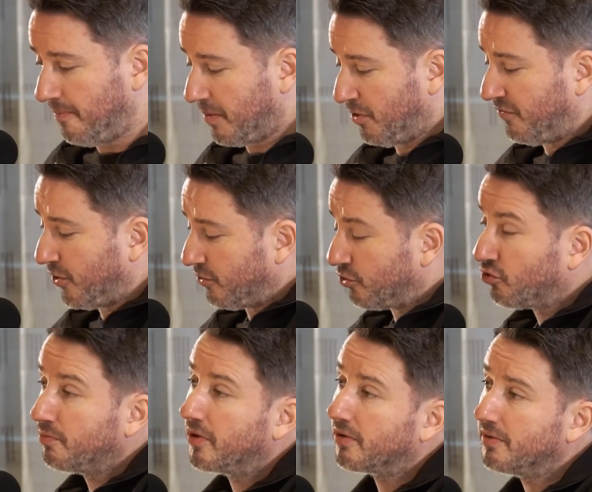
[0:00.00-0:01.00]
But for the
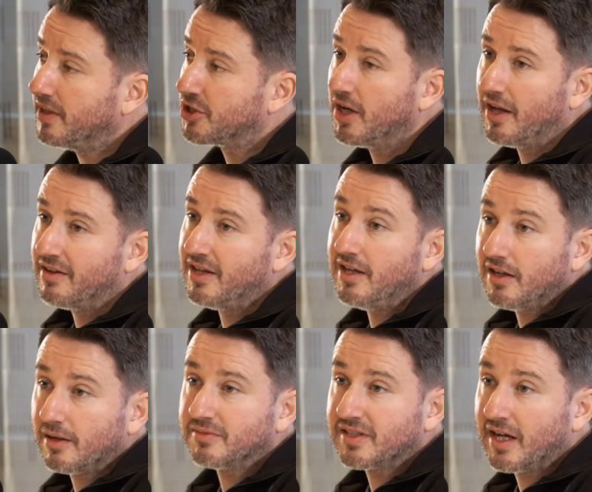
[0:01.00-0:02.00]
super rich, the
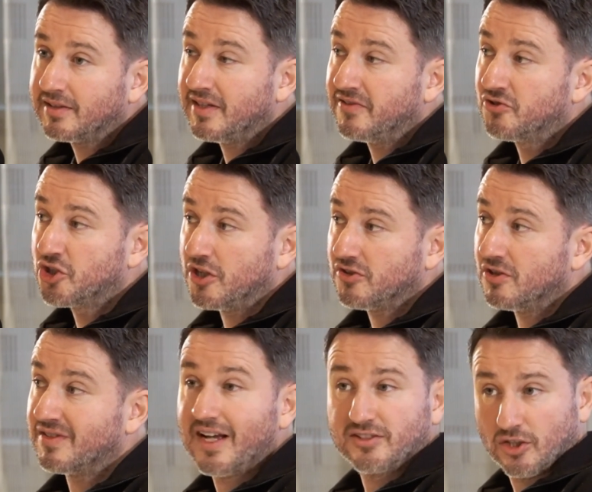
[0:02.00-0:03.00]
income tax is just a
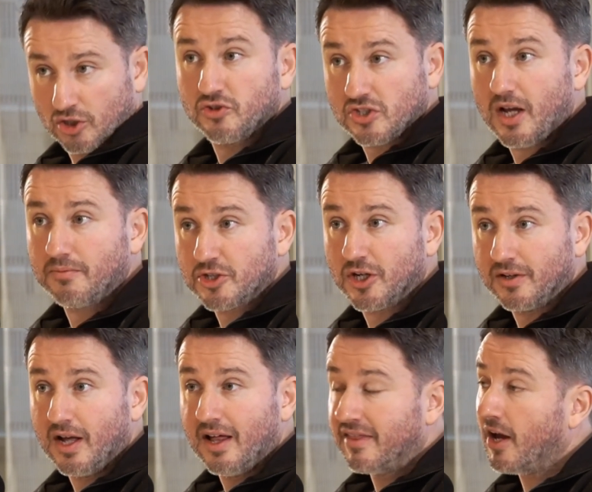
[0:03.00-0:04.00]
tax on consumption.
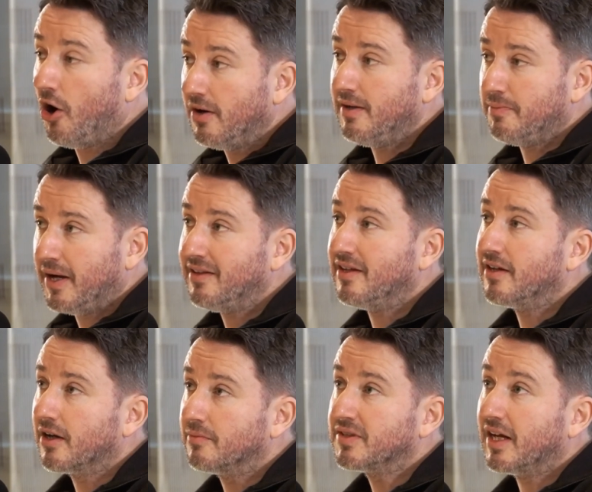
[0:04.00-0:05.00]
They only pay the
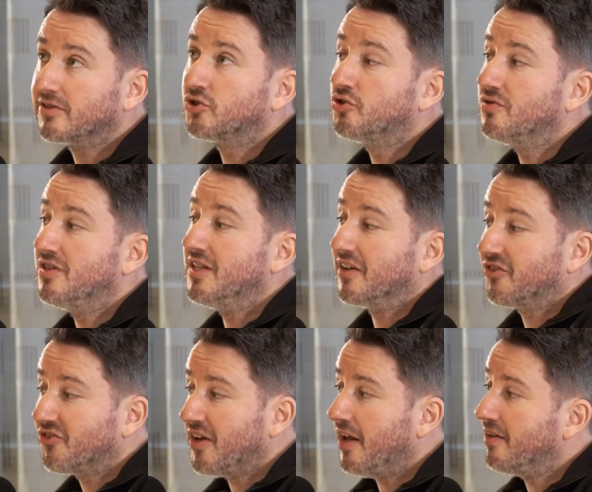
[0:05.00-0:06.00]
income tax to the
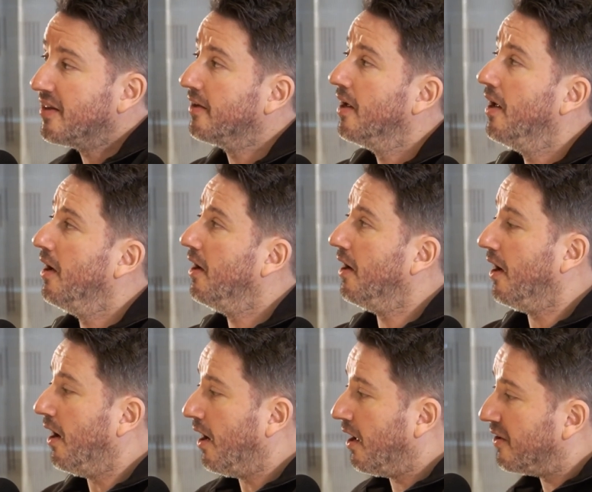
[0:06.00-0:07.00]
extent that
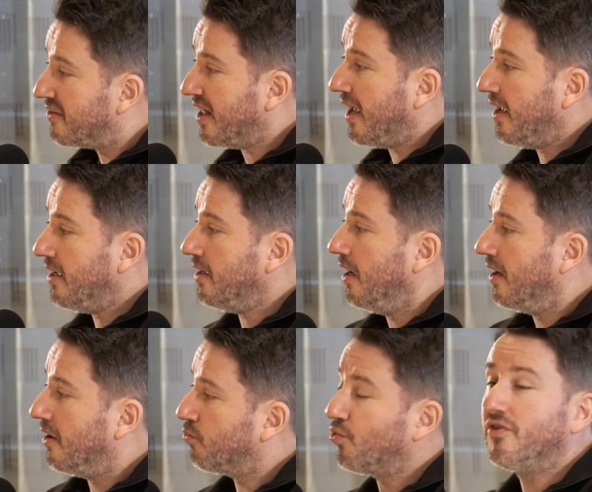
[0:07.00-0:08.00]
they
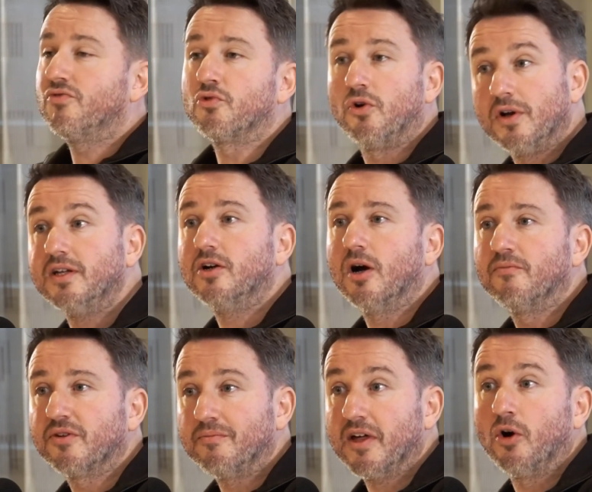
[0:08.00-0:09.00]
withdraw income
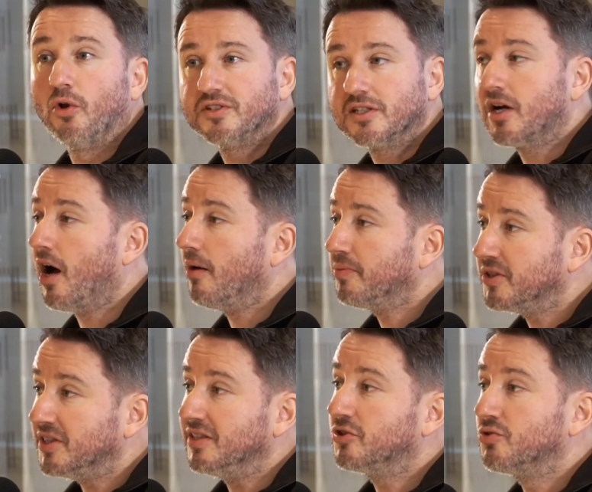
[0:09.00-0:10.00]
from their holding
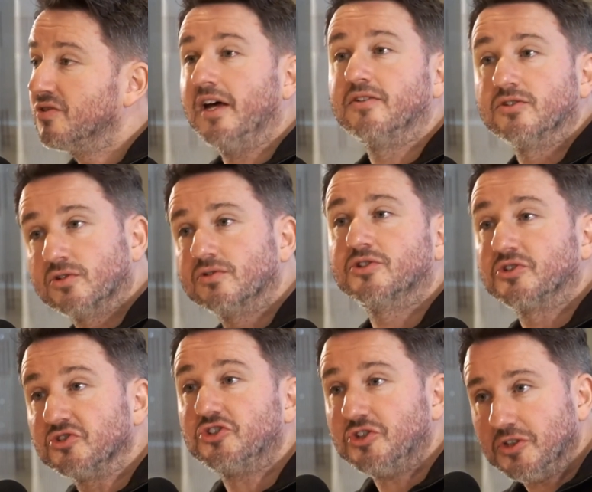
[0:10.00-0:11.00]
company to then
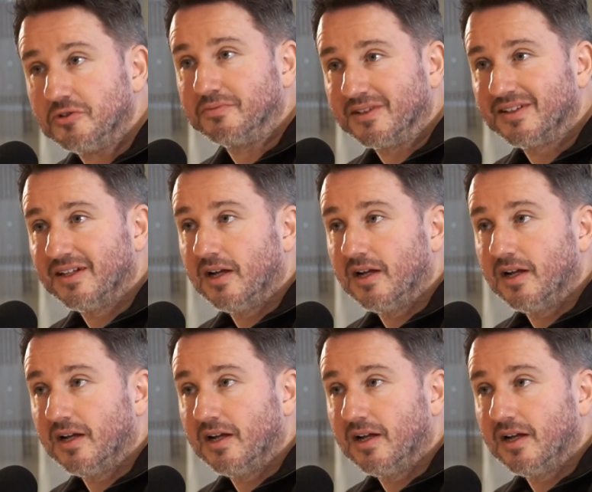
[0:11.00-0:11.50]
consume.